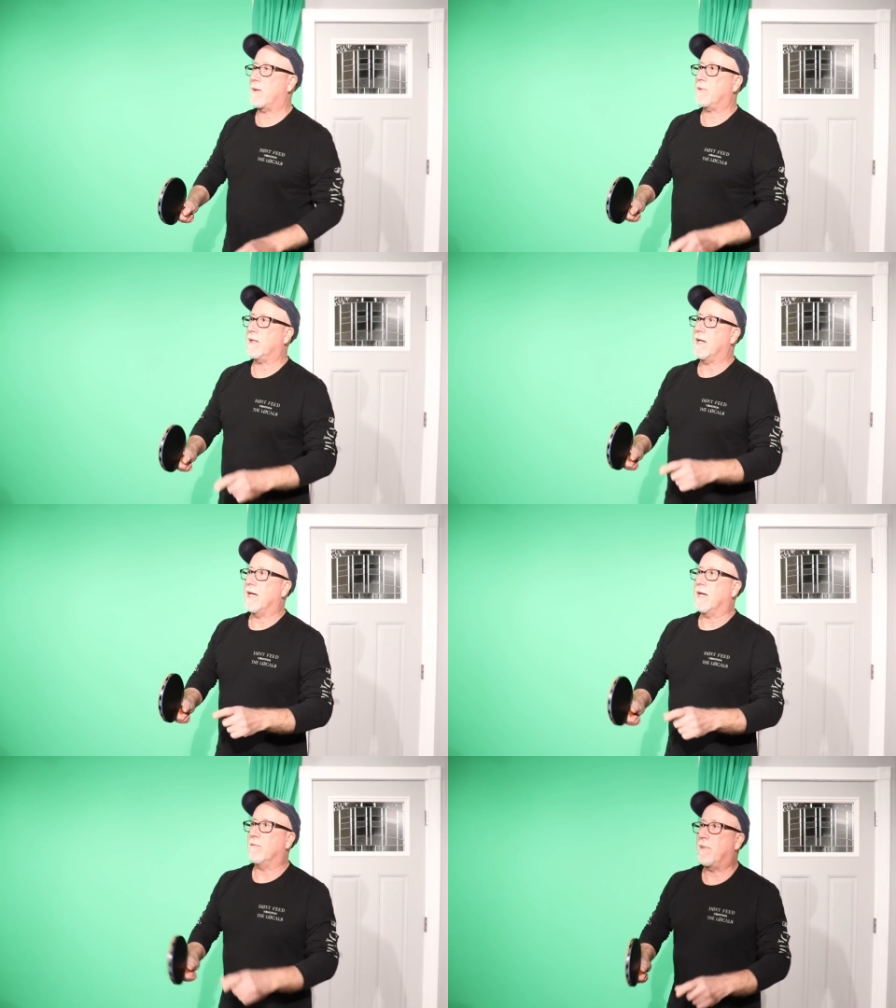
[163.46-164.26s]
maybe
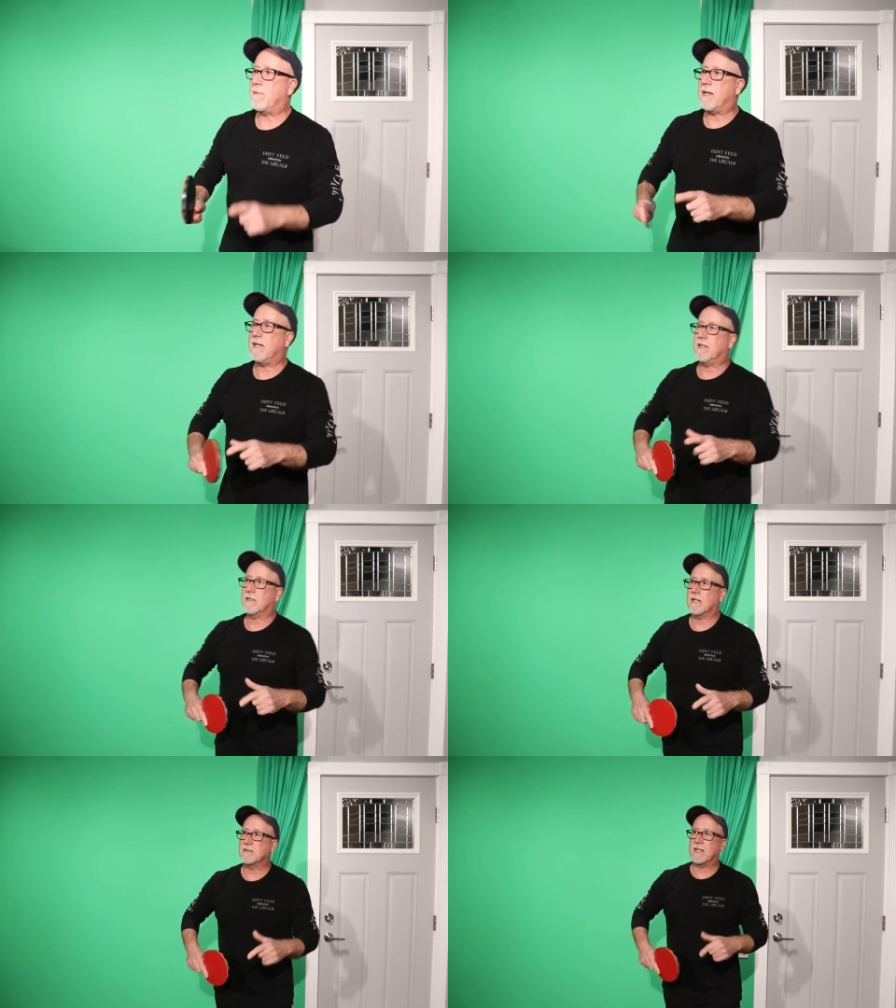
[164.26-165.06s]
maybe he
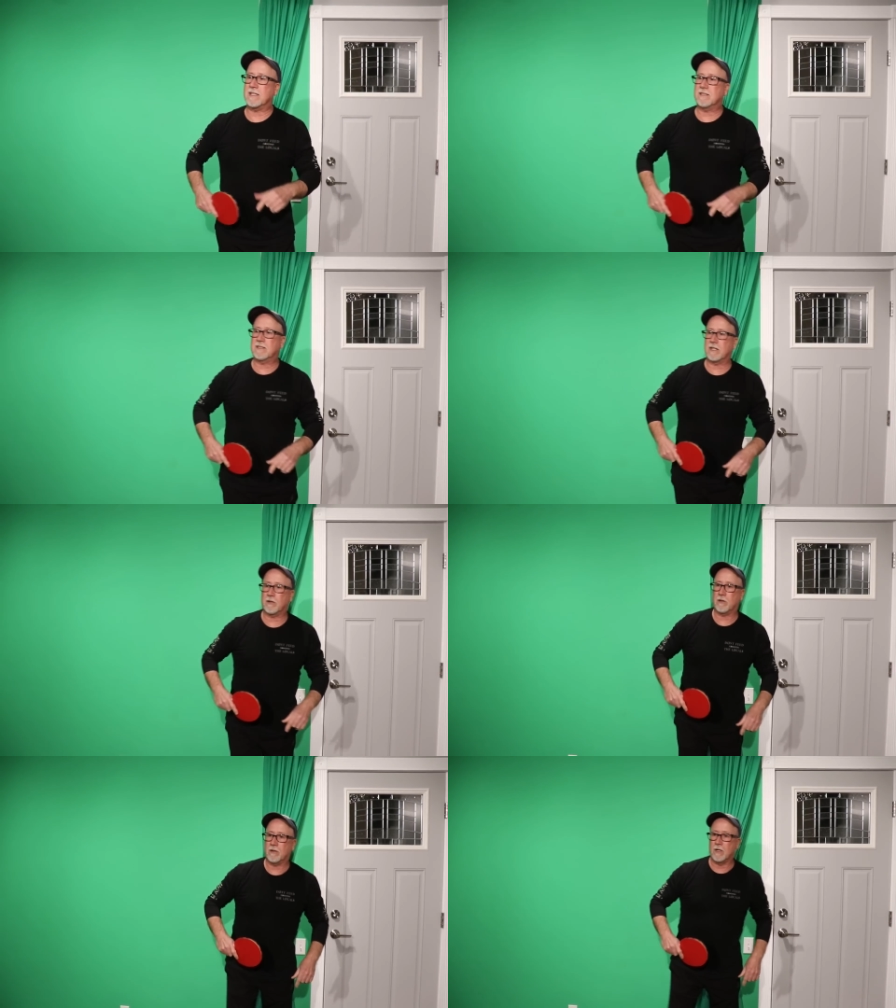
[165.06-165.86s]
doesn't
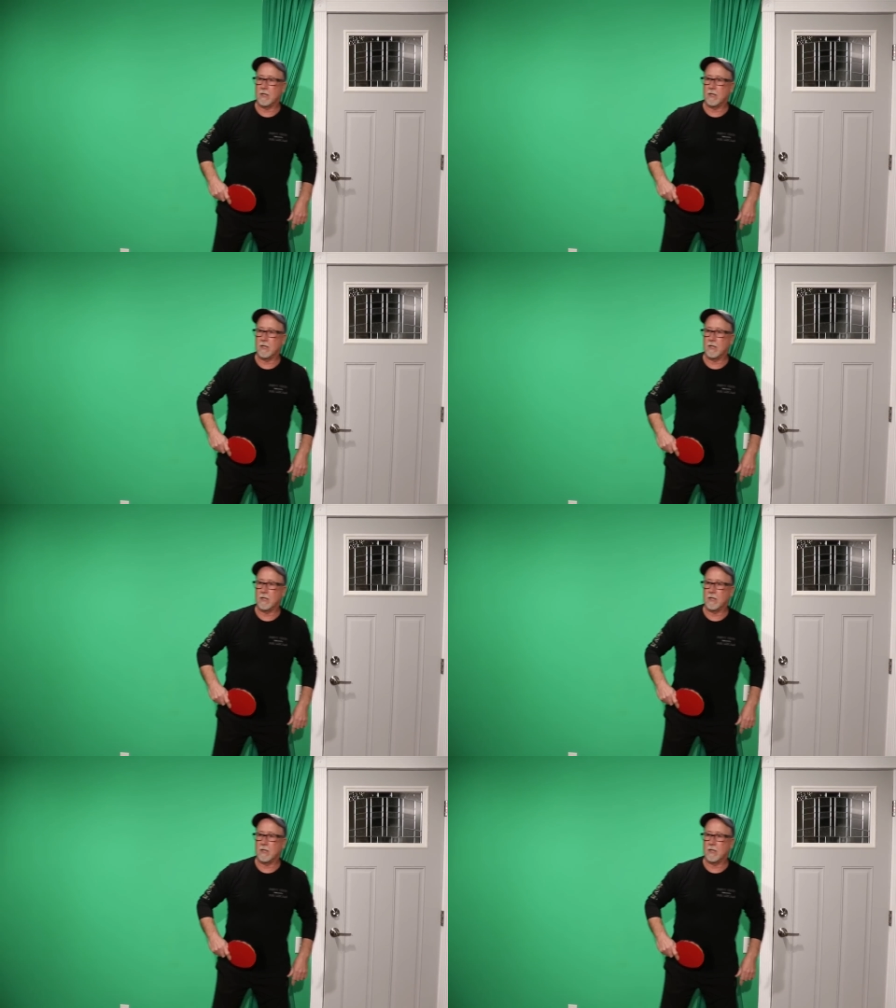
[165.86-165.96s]
consider